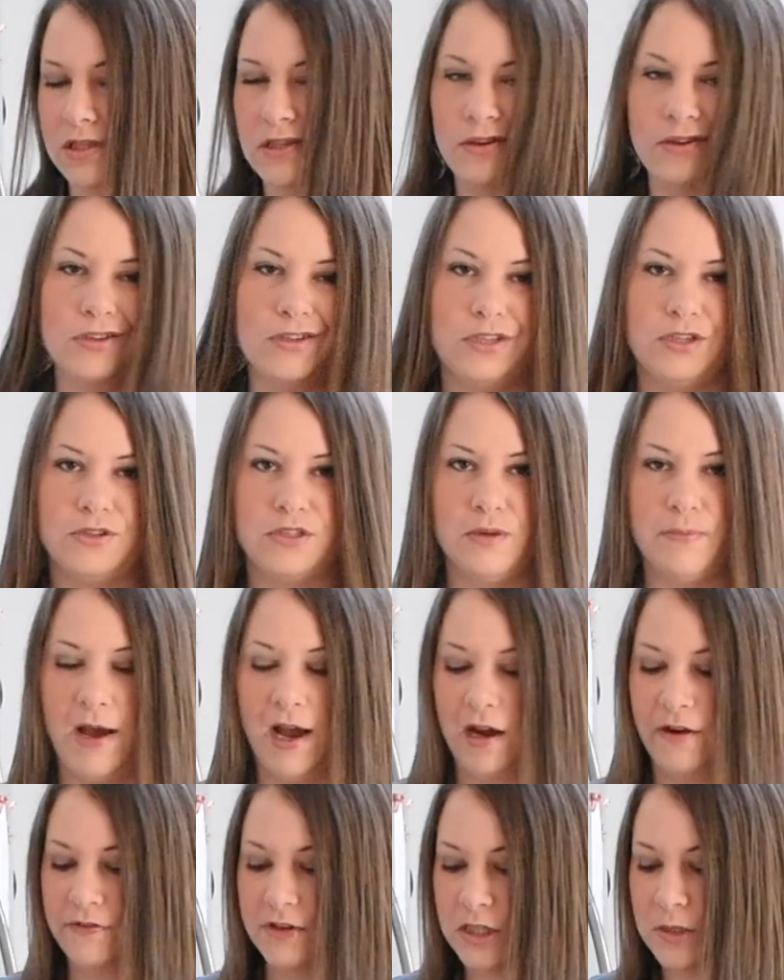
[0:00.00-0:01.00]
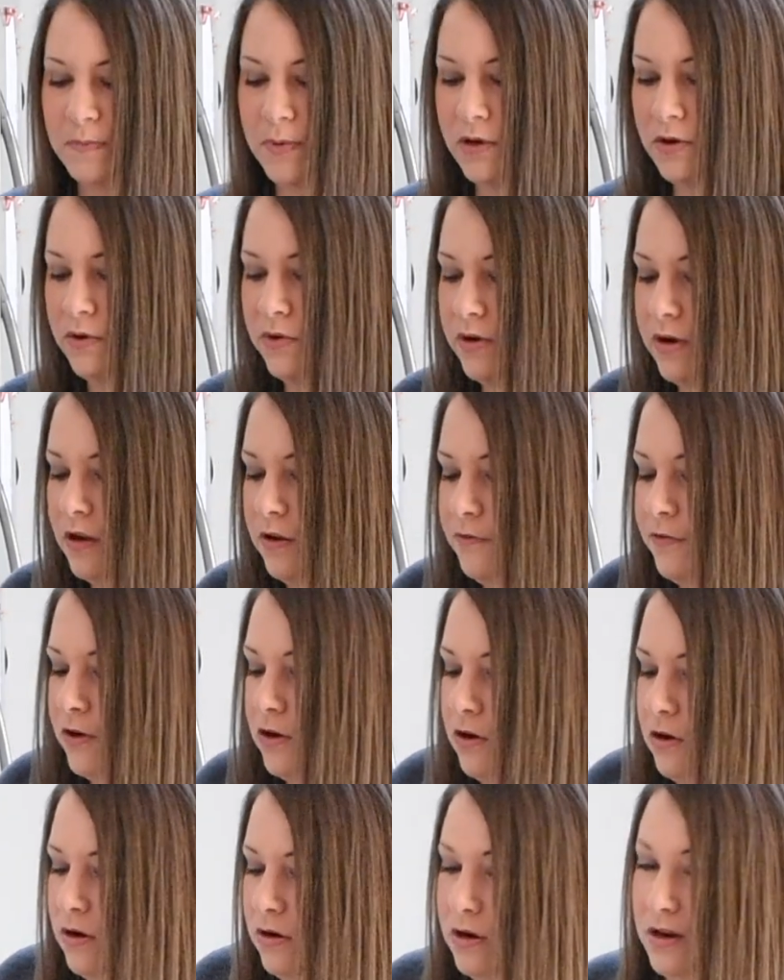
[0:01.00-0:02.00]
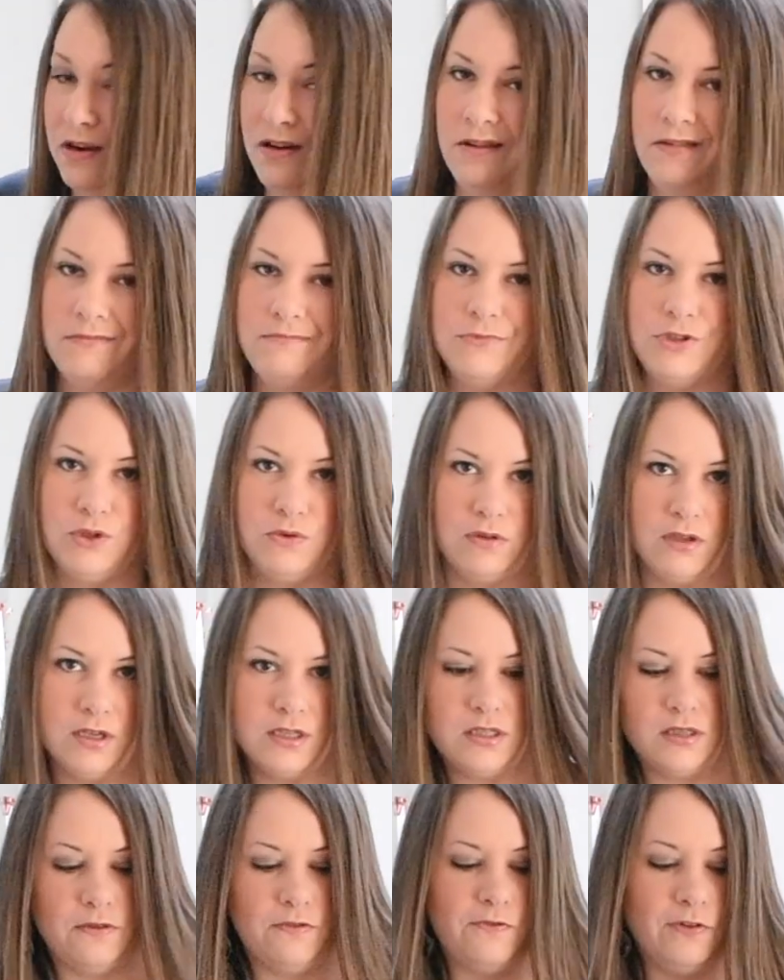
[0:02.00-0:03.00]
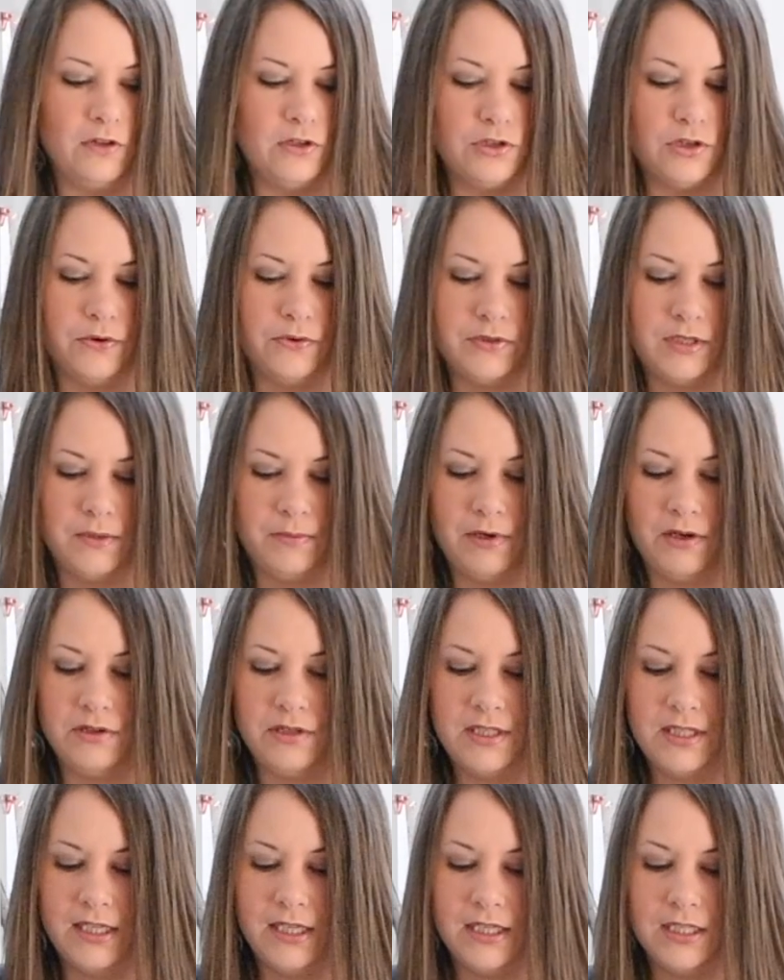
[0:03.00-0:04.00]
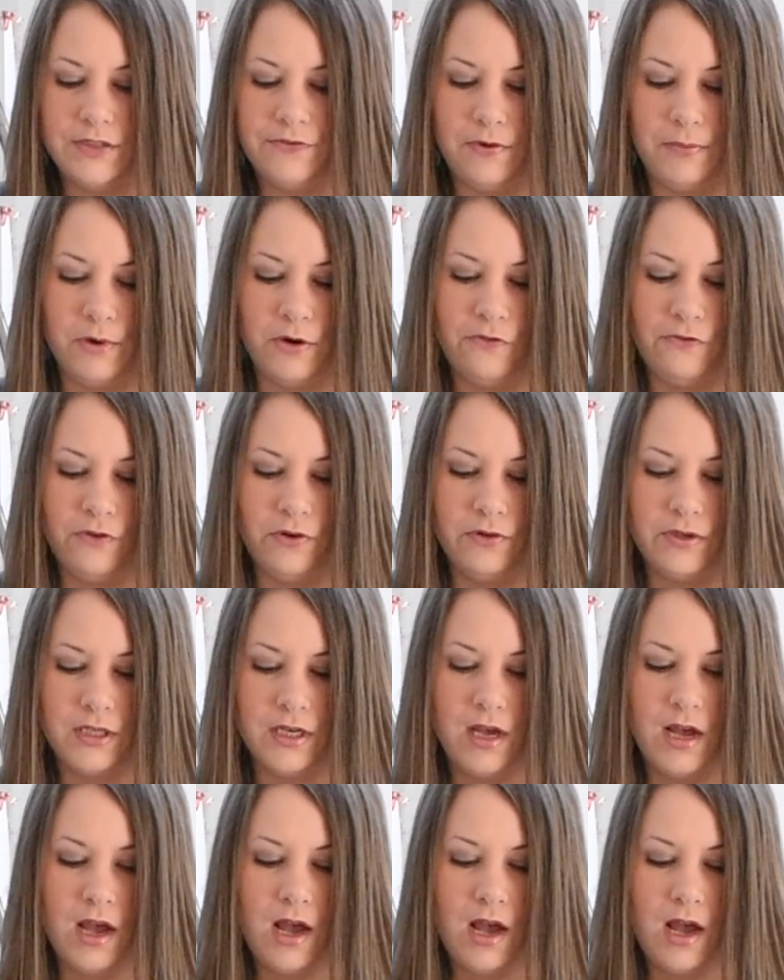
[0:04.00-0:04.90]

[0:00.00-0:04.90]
you can just use the back of a spoon if you're gonna do this and filter out some of your seeds from your fruit,